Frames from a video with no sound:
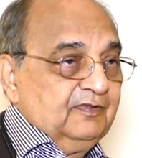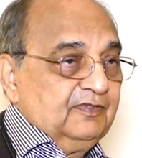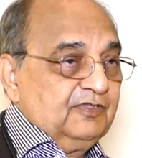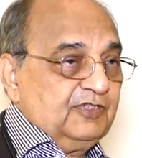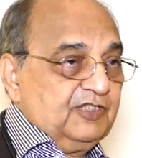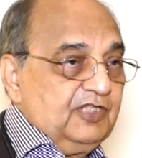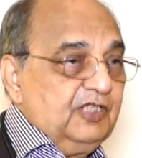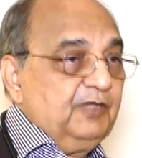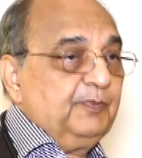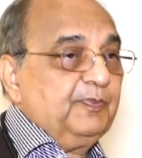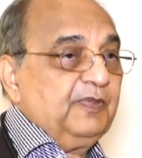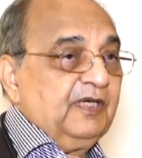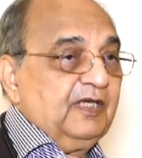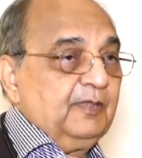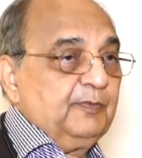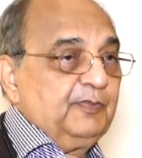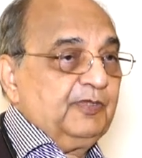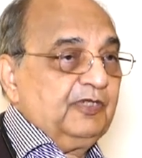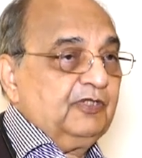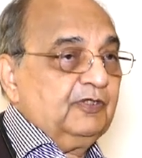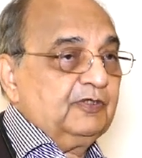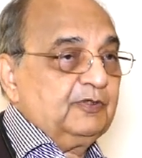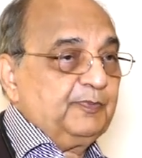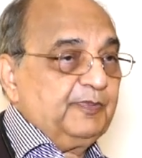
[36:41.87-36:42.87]
CPAP
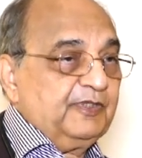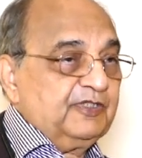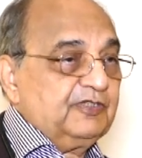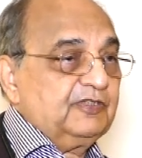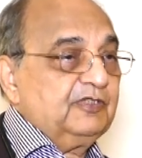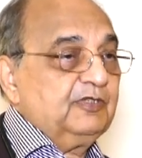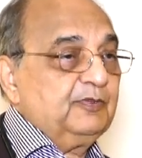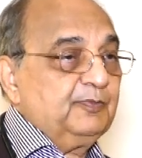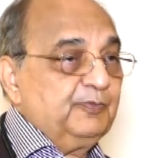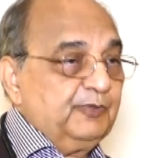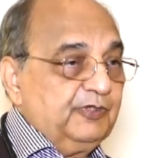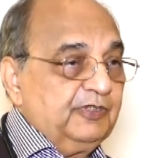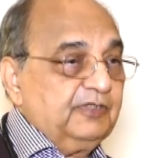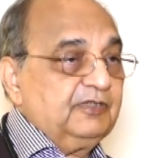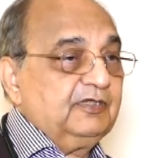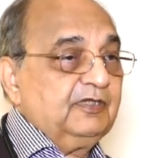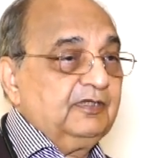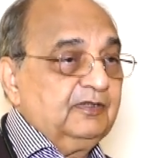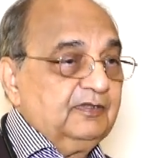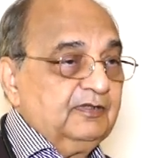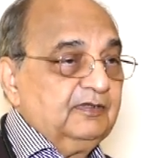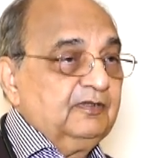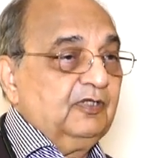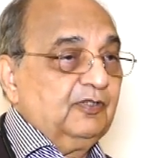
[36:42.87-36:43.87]
because patient is
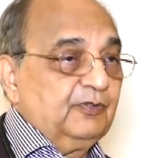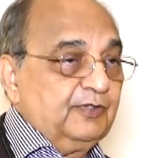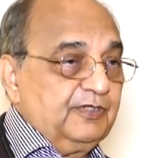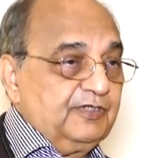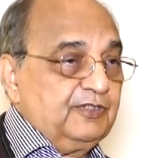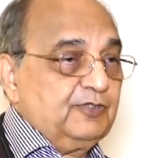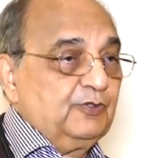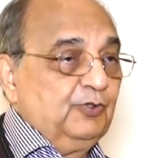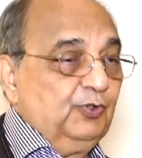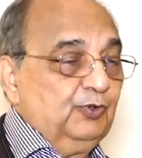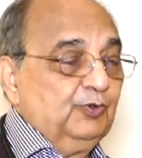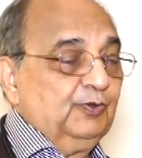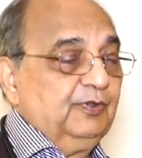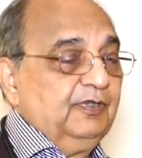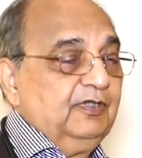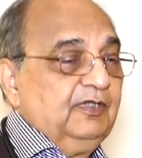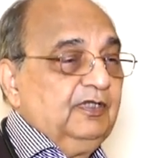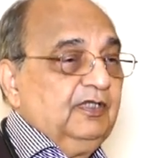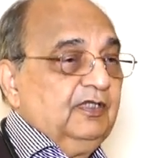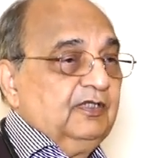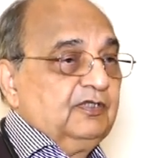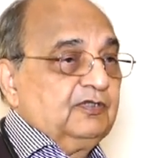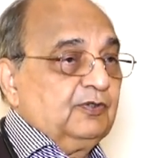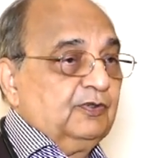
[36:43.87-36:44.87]
breathing on his own.
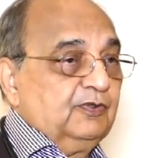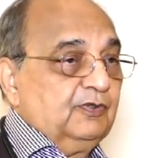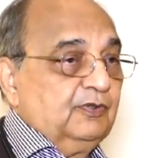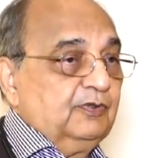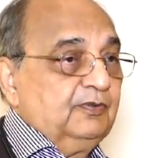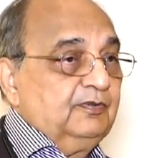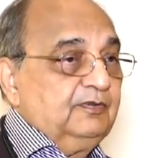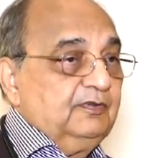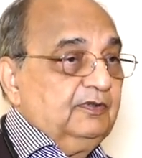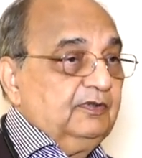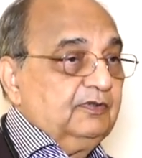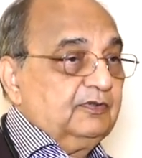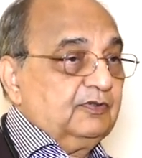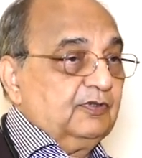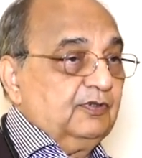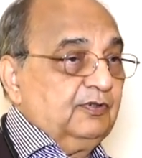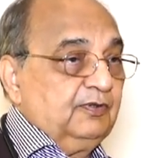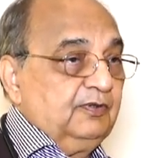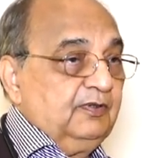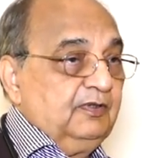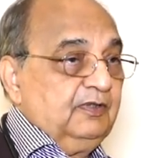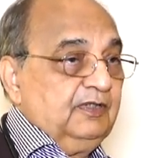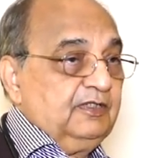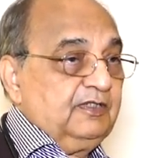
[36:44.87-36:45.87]
So
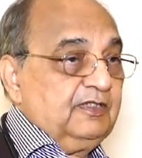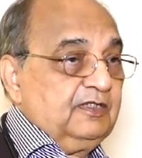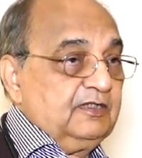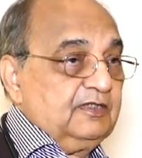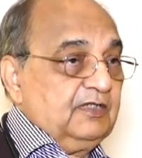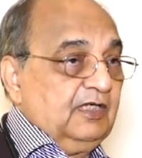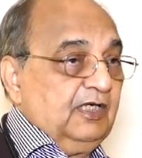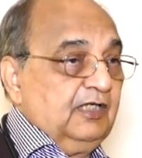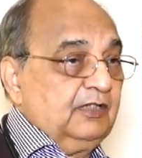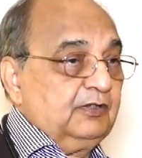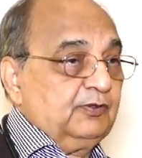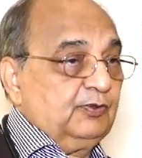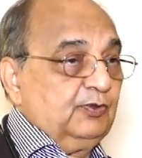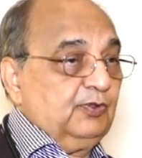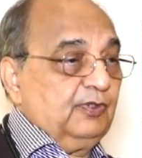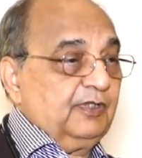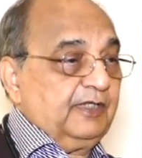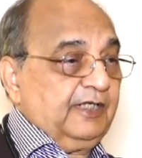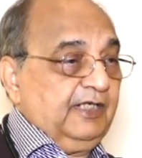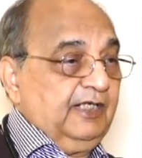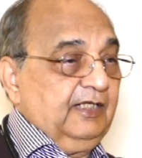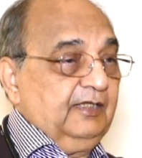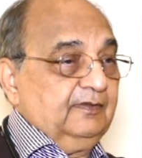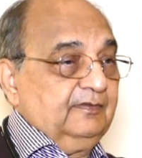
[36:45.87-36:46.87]
it is also
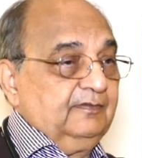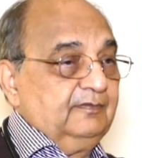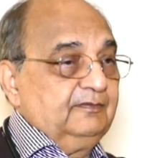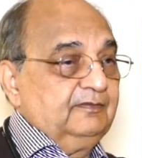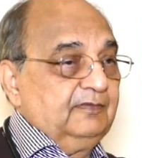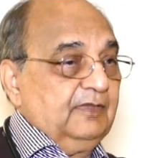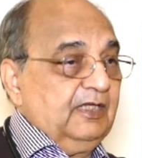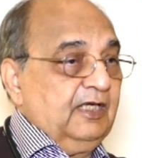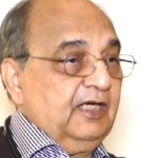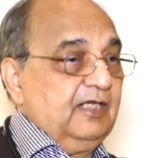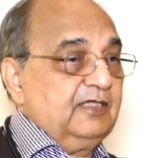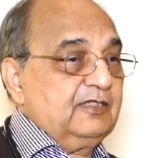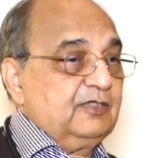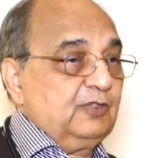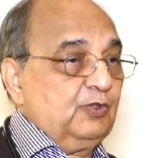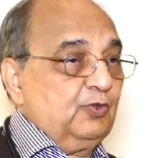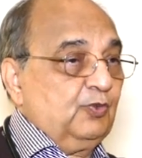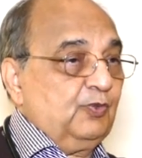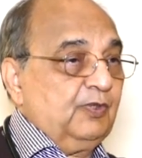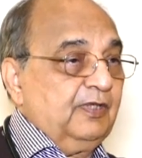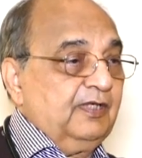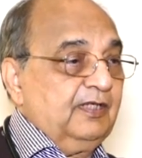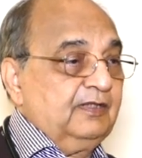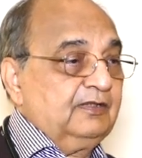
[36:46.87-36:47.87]
again as
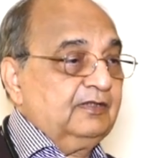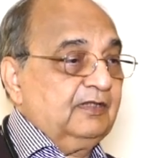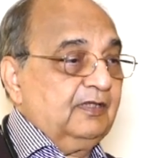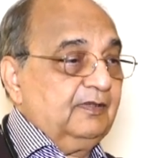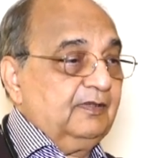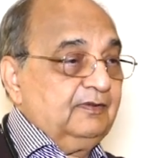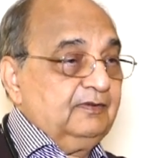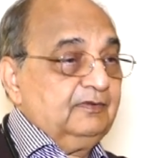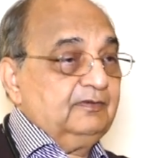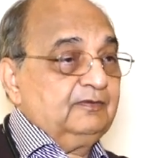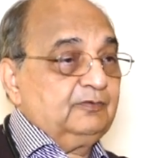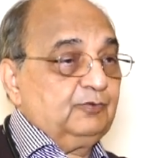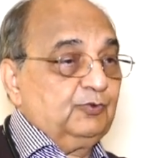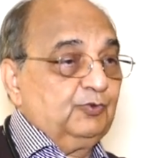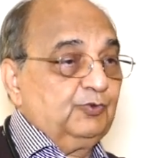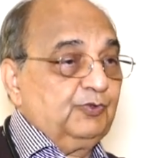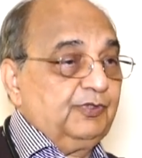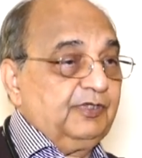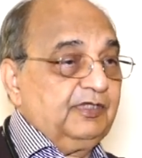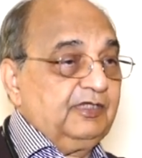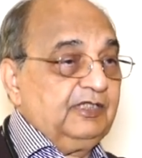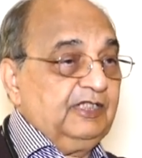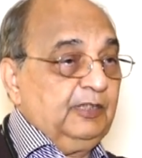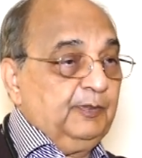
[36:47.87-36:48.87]
required
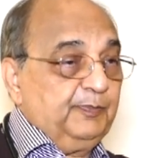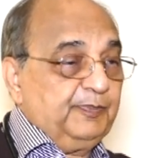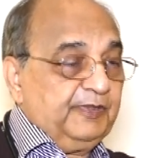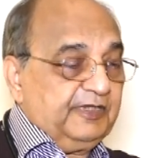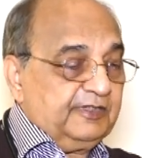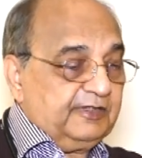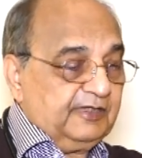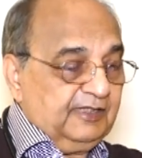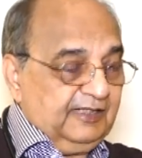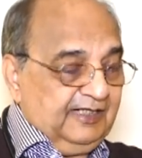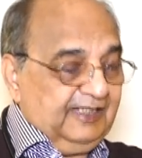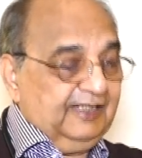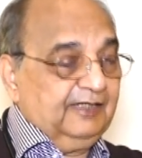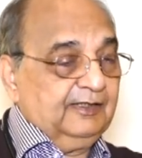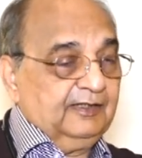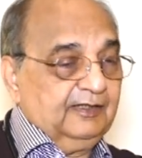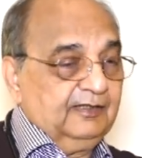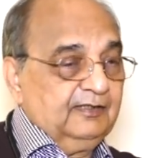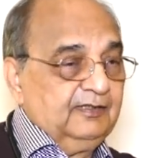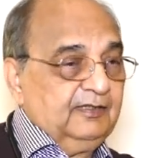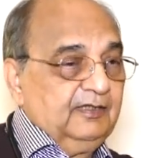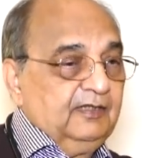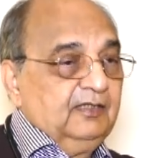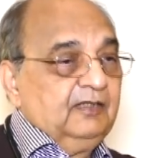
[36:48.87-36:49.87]
to keep it
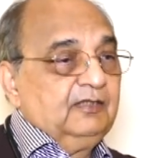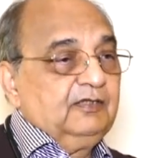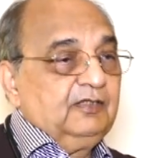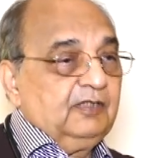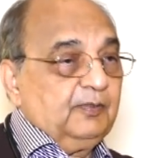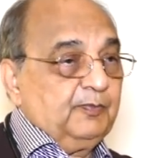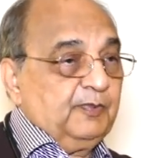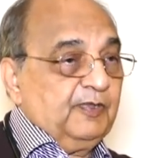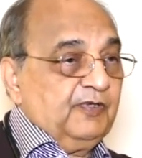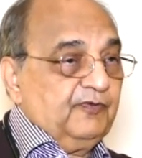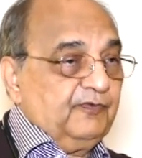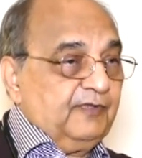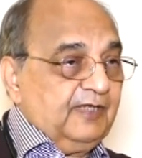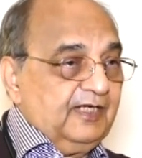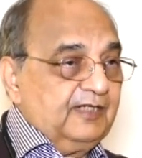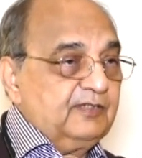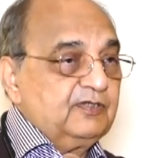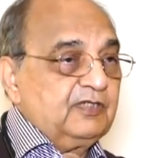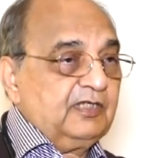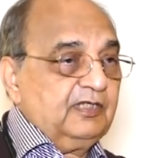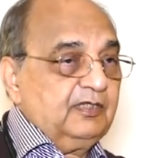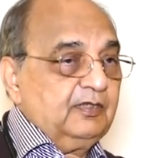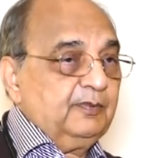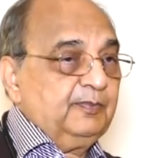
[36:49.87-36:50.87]
in. It will be
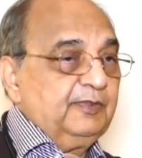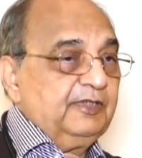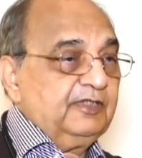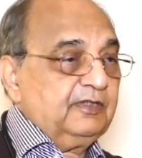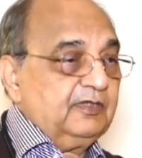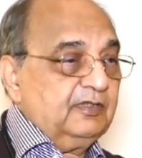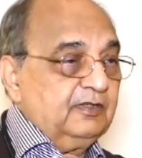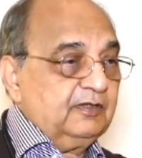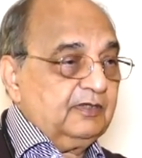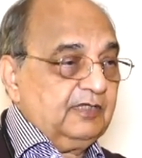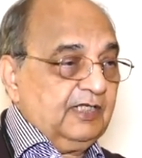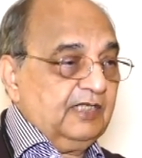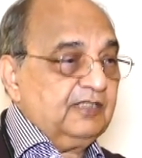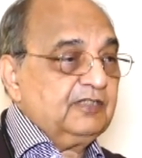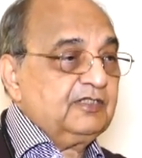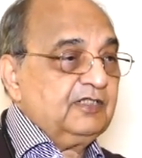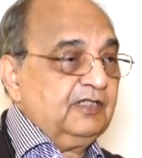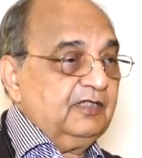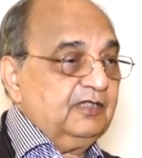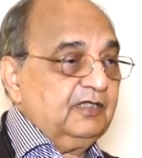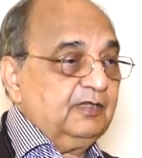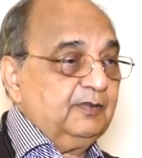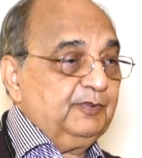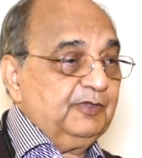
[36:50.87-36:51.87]
5 centimeter, 10
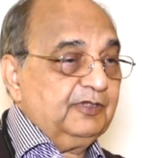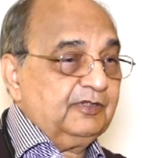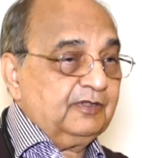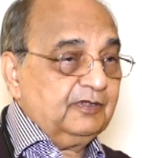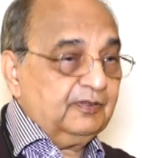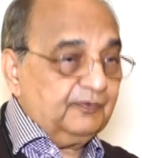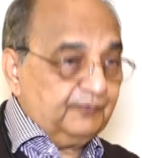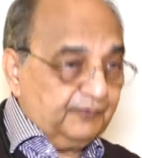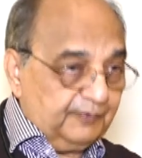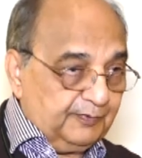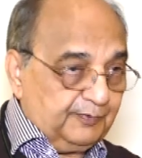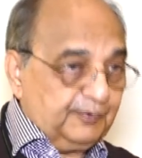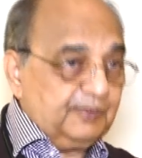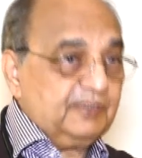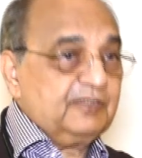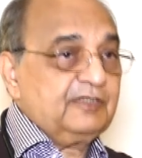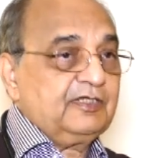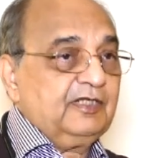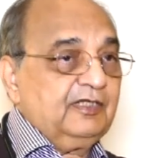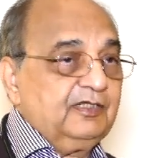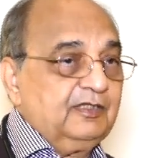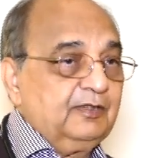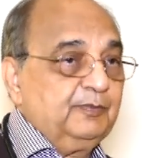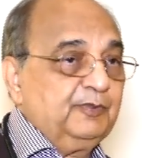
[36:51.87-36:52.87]
centimeter, 15
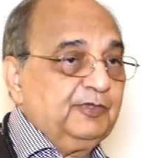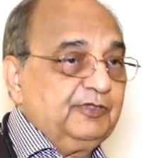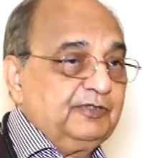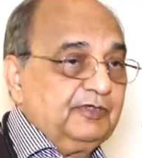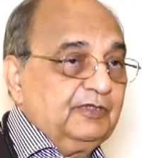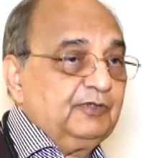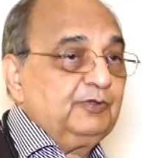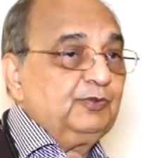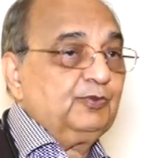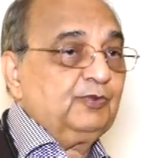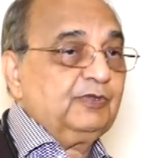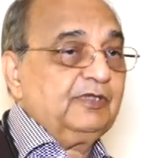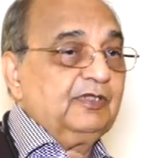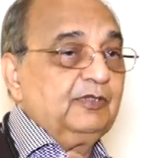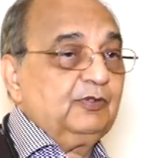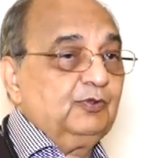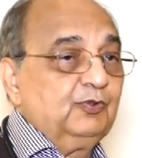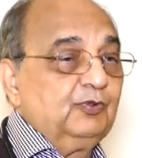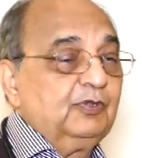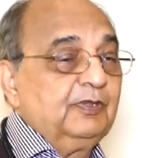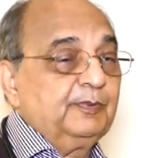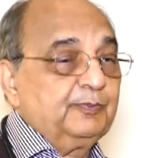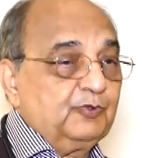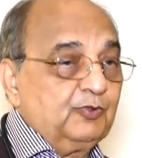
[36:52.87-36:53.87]
centimeter. You can
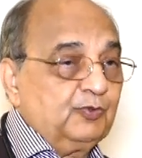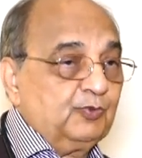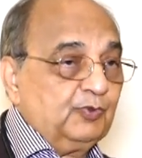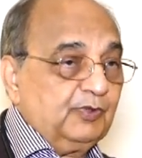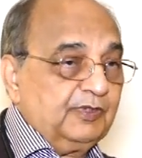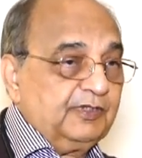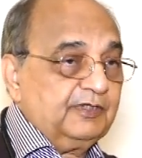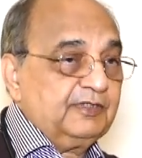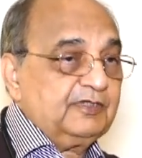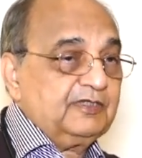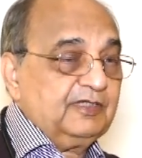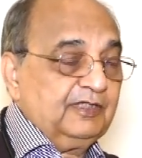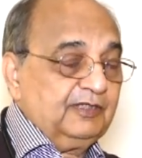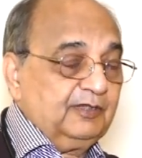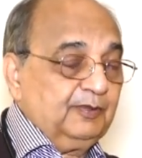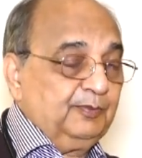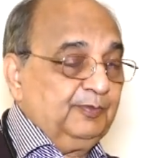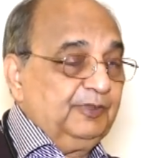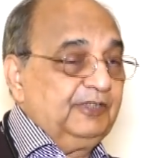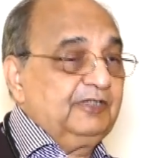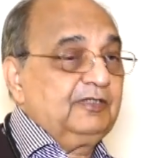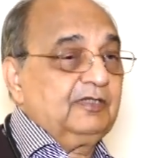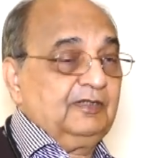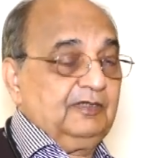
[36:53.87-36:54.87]
go up to 20
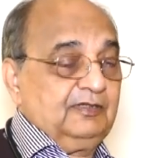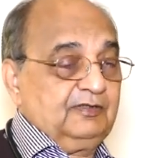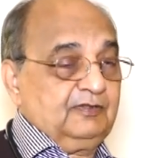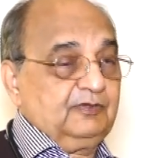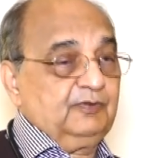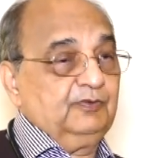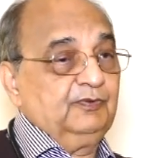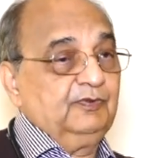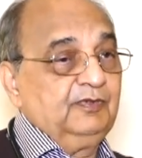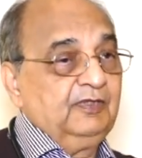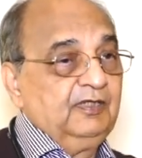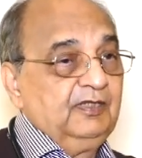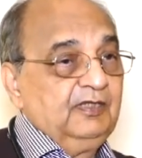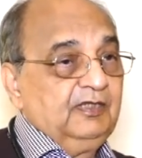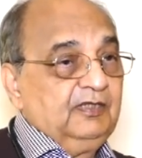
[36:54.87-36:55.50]
centimeter also.